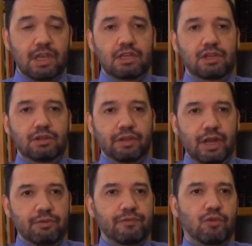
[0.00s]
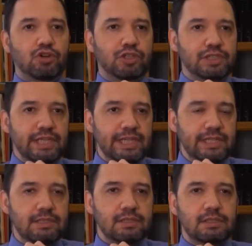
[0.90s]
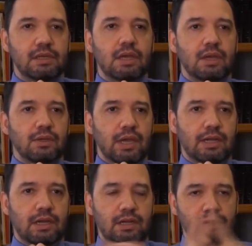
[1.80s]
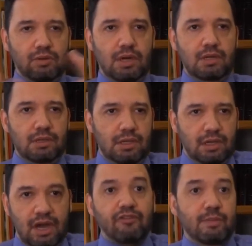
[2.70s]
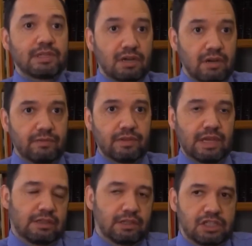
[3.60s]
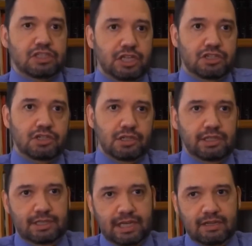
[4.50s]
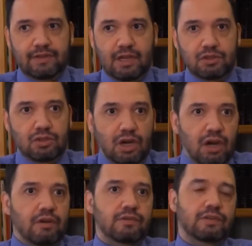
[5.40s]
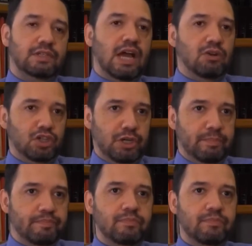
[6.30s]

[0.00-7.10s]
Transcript: and you're there with four trustees, and uh, you are the government of and the legislature, the executive council of the township.